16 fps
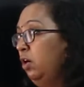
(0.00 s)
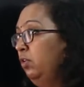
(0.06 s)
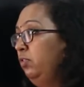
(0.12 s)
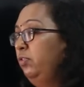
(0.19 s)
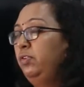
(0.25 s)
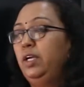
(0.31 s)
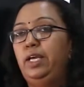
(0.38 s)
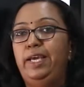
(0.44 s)

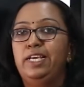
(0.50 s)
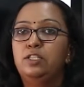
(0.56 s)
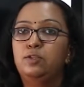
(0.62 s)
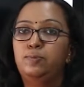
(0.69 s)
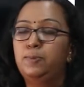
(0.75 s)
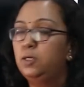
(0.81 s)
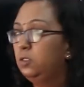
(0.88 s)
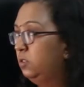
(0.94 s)
of
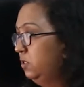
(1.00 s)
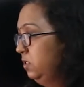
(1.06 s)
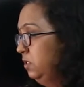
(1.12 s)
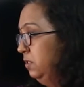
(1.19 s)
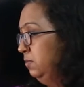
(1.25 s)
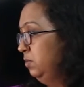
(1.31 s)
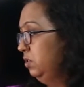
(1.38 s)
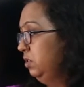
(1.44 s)
expert
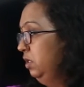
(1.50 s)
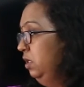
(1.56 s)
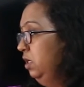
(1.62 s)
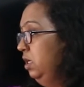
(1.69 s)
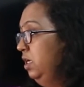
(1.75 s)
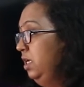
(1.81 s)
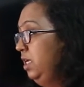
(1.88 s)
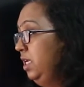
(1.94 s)
systems.
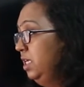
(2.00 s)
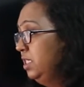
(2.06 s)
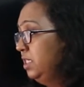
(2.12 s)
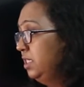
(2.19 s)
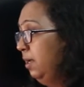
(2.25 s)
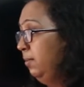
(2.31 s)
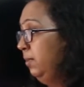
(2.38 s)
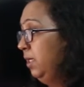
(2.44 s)

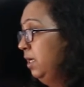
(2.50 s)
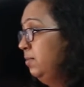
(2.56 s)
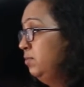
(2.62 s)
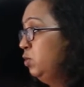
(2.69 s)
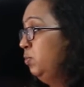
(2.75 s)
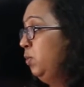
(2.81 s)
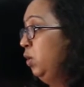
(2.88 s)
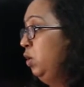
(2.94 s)
Yes,
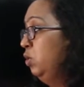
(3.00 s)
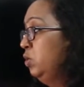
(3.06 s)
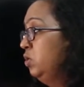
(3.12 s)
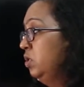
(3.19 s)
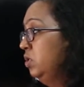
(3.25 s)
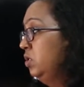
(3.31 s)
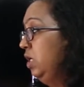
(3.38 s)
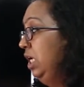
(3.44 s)
sometimes
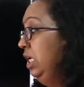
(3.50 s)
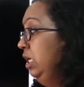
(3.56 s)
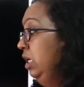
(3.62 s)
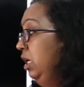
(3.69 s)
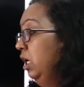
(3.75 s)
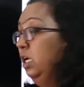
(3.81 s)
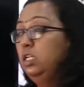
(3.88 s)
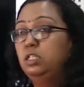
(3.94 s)
produces
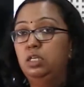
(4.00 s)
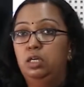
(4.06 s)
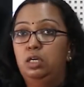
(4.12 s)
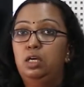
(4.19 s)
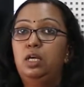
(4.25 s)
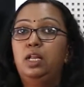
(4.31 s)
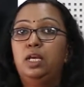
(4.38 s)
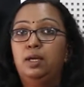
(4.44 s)
incorrect
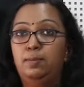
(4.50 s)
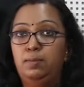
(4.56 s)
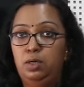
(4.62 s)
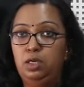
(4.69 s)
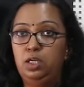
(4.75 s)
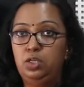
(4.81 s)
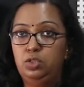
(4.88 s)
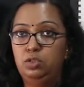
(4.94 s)

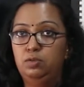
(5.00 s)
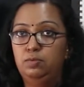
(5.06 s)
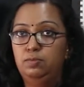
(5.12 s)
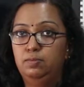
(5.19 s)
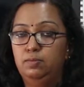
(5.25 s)
recommendation.